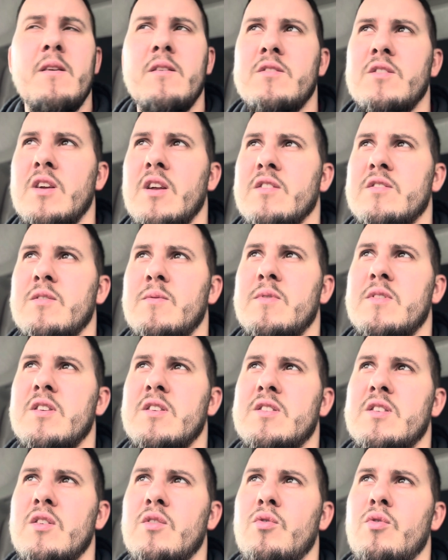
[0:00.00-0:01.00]
Yeah, so we've
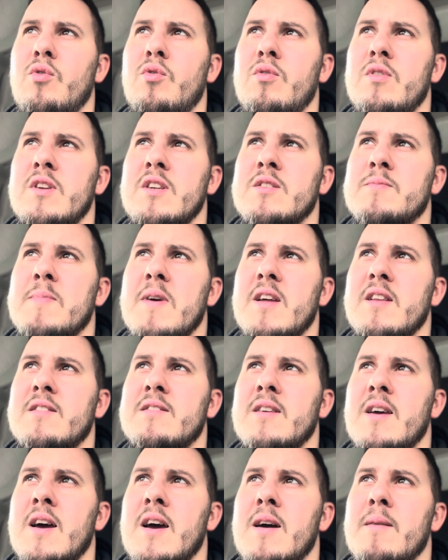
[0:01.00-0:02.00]
just done all these bits.
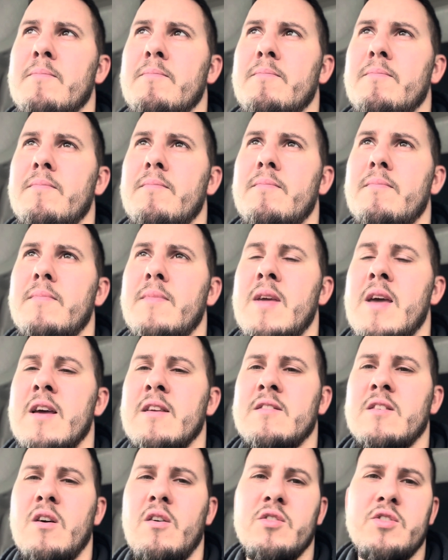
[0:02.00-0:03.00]
So
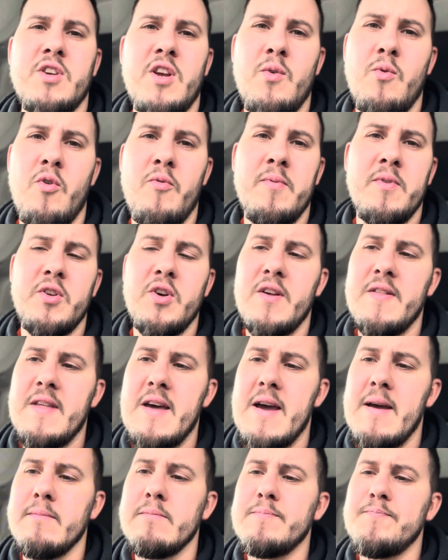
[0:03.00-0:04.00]
I'll show you what we've been doing
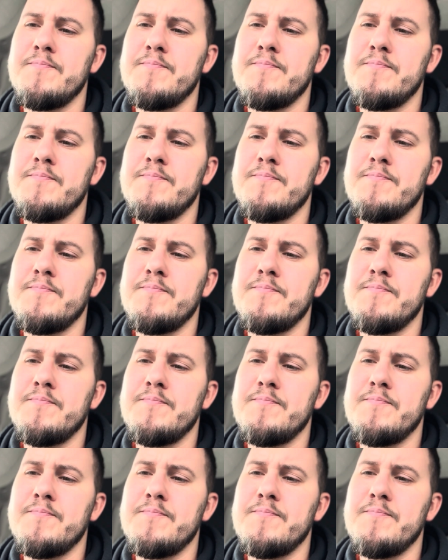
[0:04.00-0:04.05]
there.